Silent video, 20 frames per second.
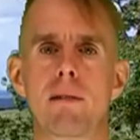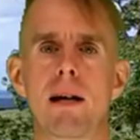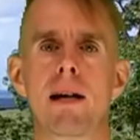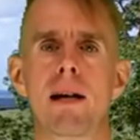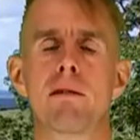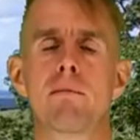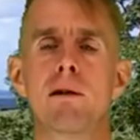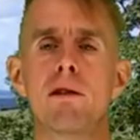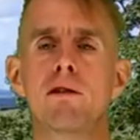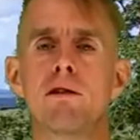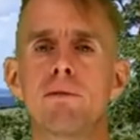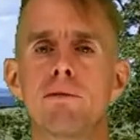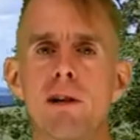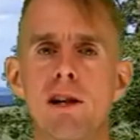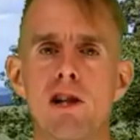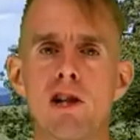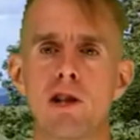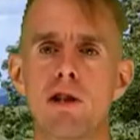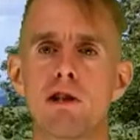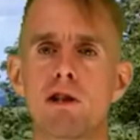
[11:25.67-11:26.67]
And the
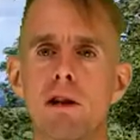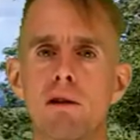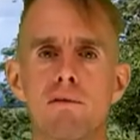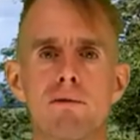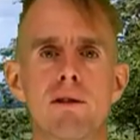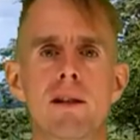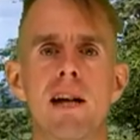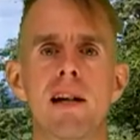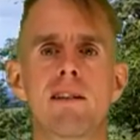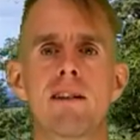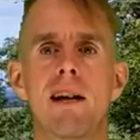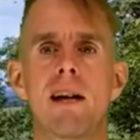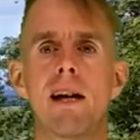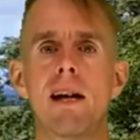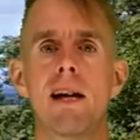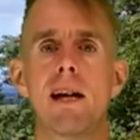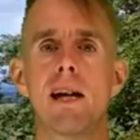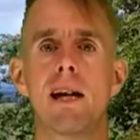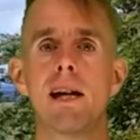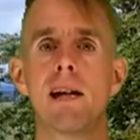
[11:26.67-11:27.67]
motivation, don't forget,
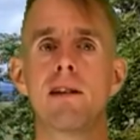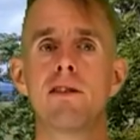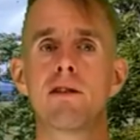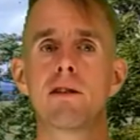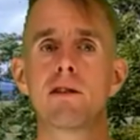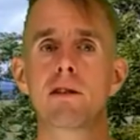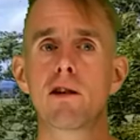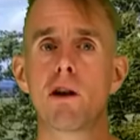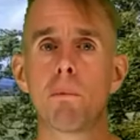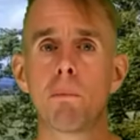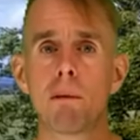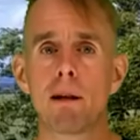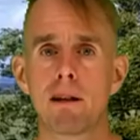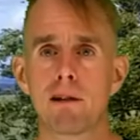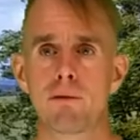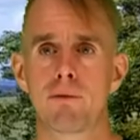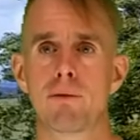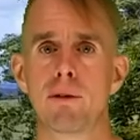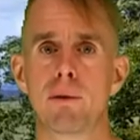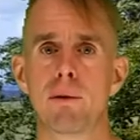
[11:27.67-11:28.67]
is that
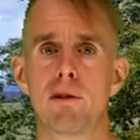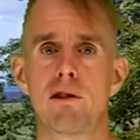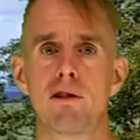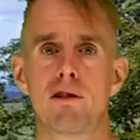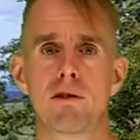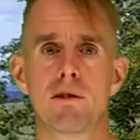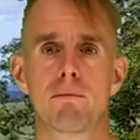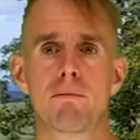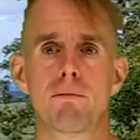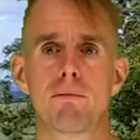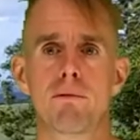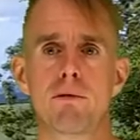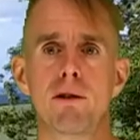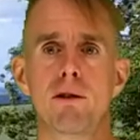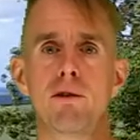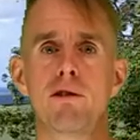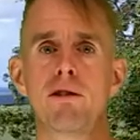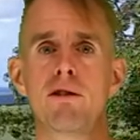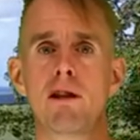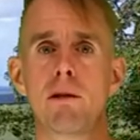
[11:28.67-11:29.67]
complex fluids,
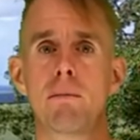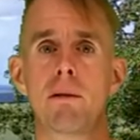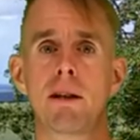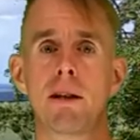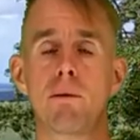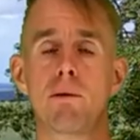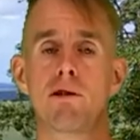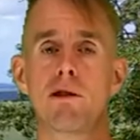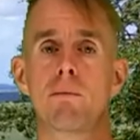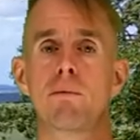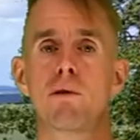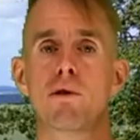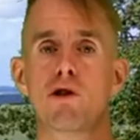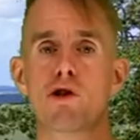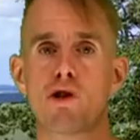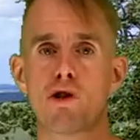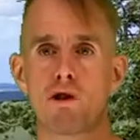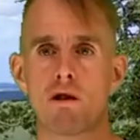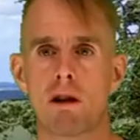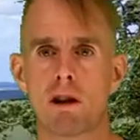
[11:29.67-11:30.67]
fluids typically with some sort
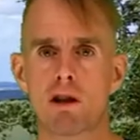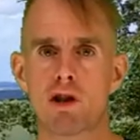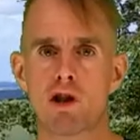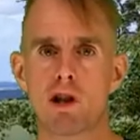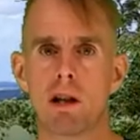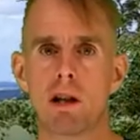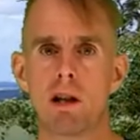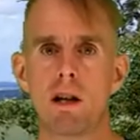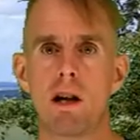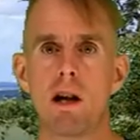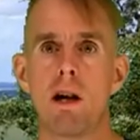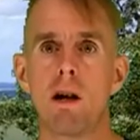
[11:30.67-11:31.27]
of structure,